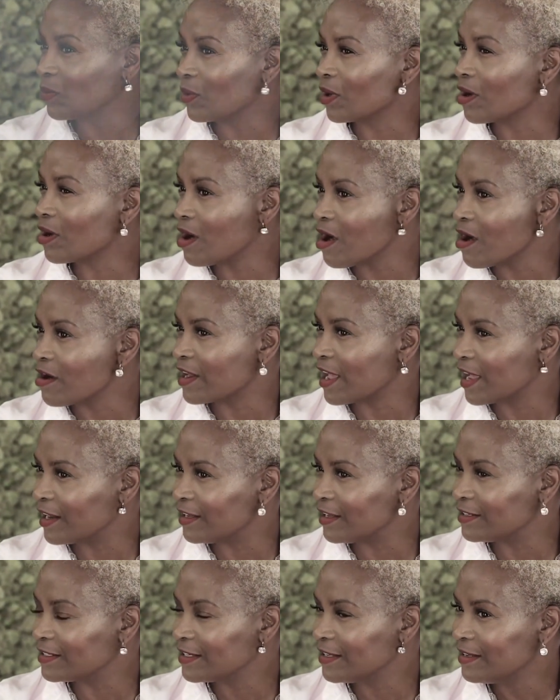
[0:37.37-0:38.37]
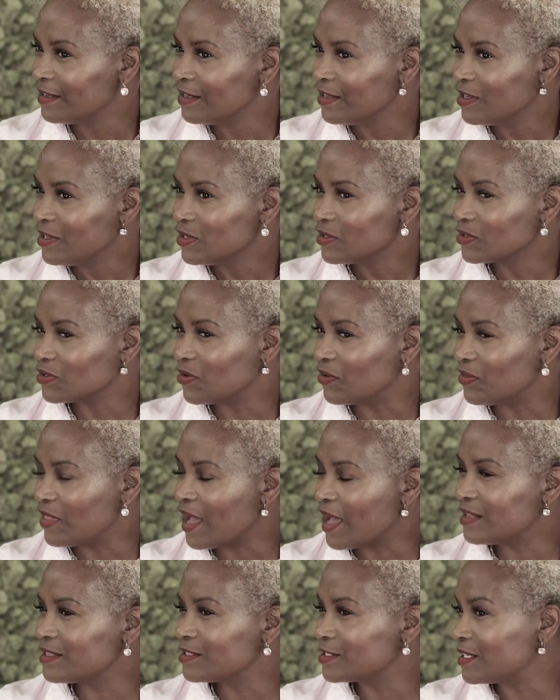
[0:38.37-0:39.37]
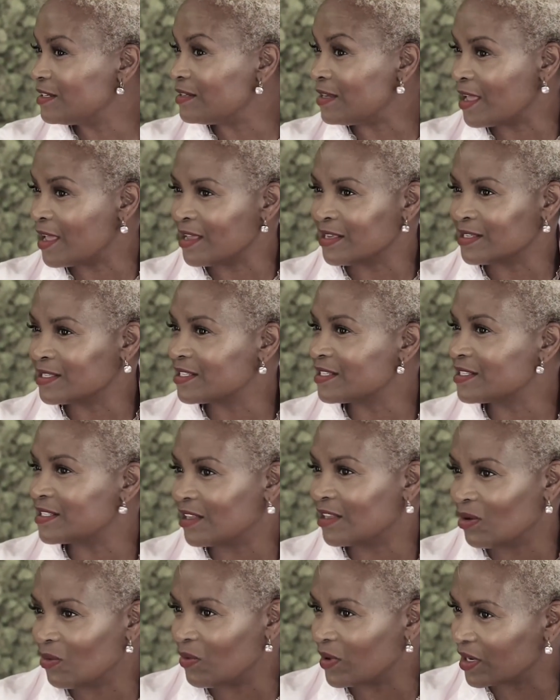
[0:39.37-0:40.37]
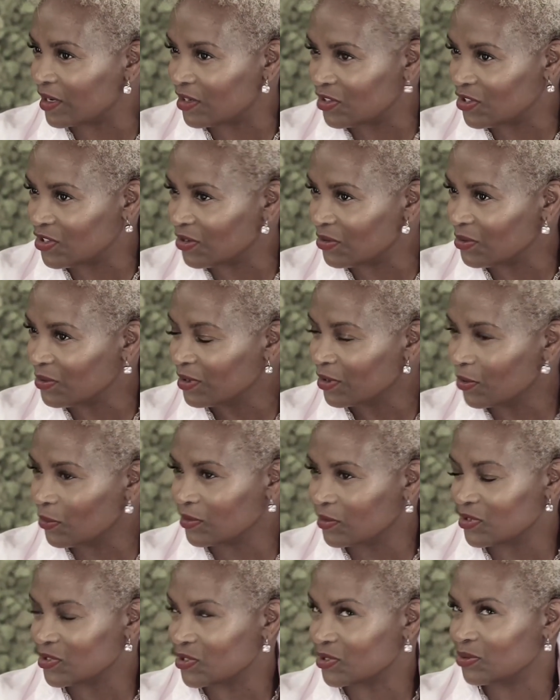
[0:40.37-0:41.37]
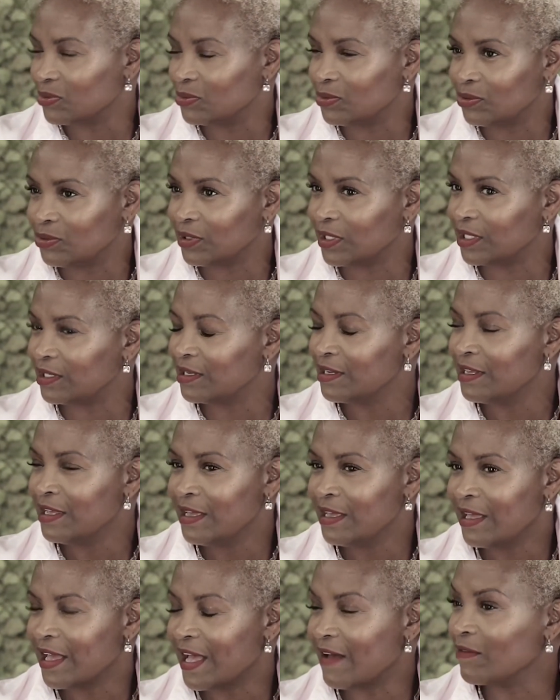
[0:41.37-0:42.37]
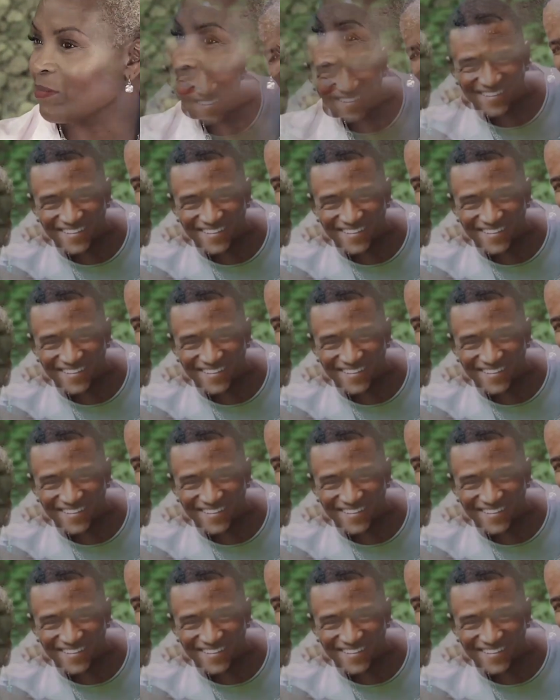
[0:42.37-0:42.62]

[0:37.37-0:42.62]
to work hard at it. So that today is still what I do. Going to school and having